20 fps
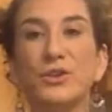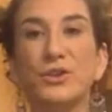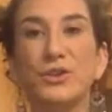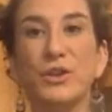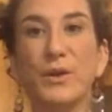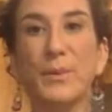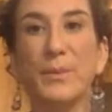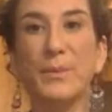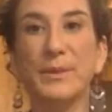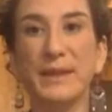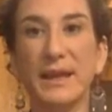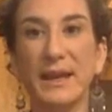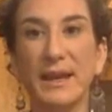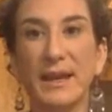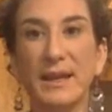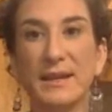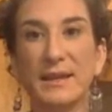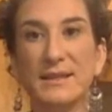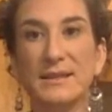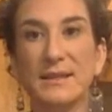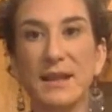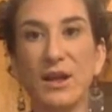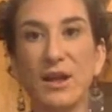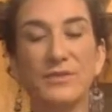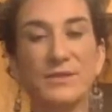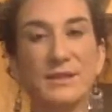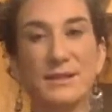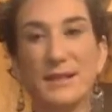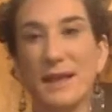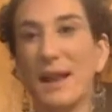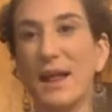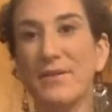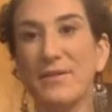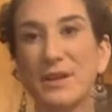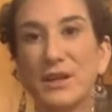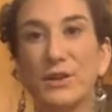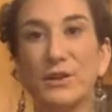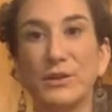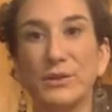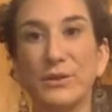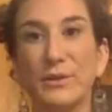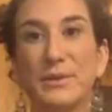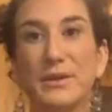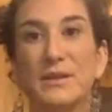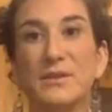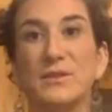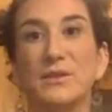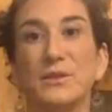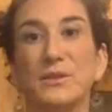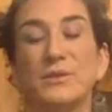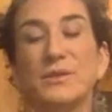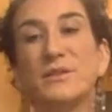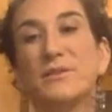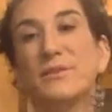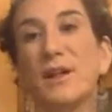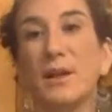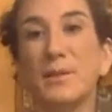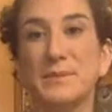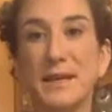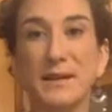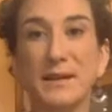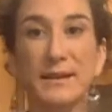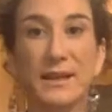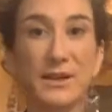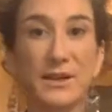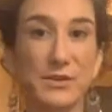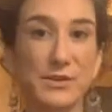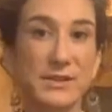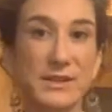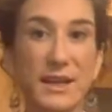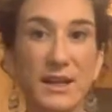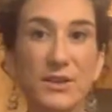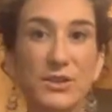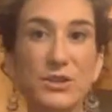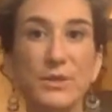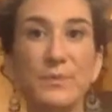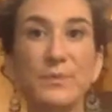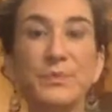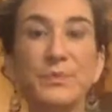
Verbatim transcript: The blade itself does not have any gluten because gluten develops at a later stage.